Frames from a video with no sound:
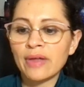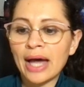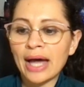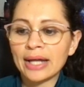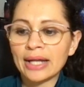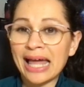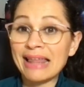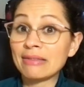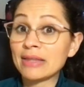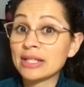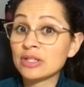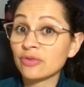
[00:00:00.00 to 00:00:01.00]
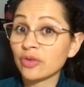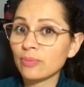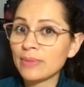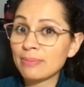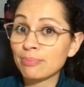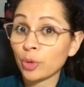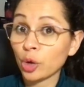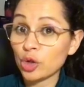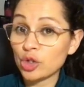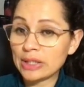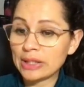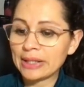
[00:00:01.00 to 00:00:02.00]
that, at least for me
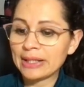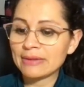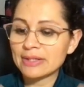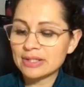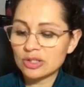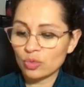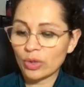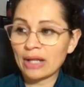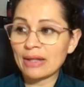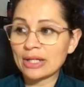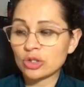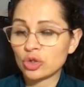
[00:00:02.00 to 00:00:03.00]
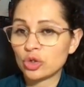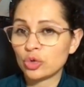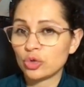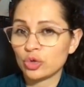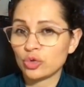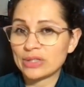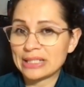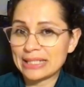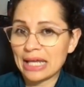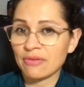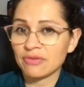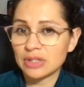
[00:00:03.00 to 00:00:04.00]
personally, this is what I like to do to
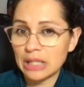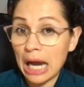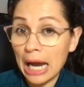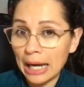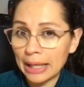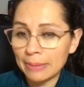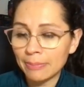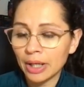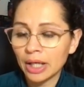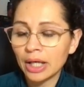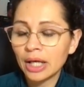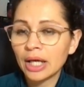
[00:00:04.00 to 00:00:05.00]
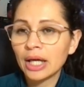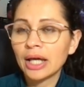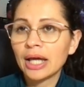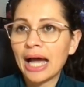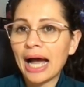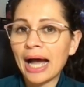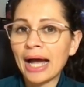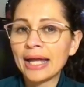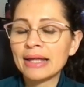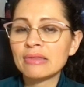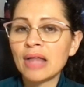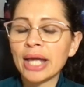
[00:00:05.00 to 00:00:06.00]
save time.
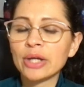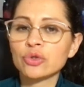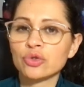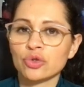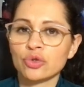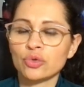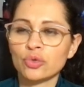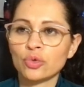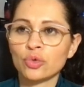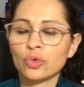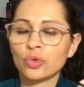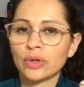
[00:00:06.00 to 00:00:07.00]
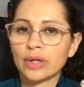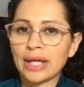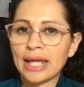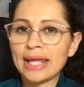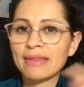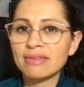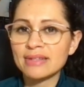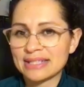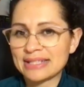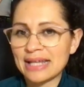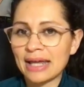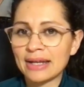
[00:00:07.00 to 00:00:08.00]
I like to, in the
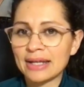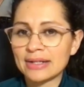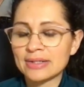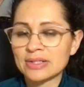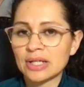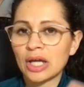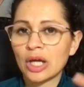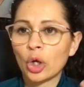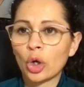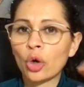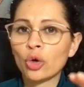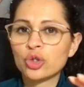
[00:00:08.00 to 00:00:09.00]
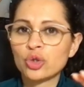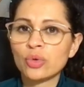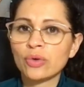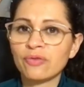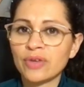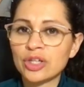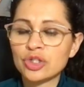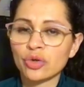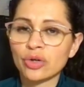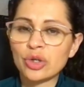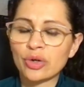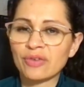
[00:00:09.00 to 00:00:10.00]
settings, go to a
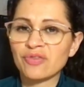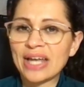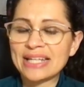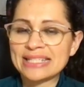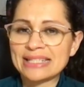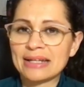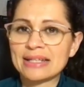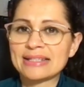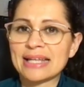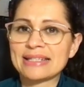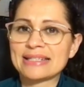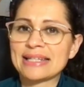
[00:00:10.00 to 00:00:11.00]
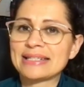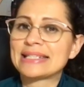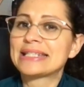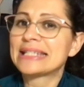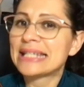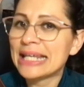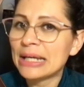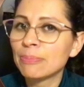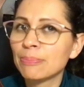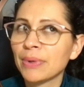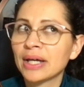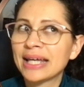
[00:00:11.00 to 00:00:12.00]
feature in your advanced settings that says
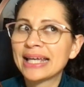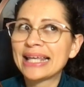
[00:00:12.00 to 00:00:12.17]
skip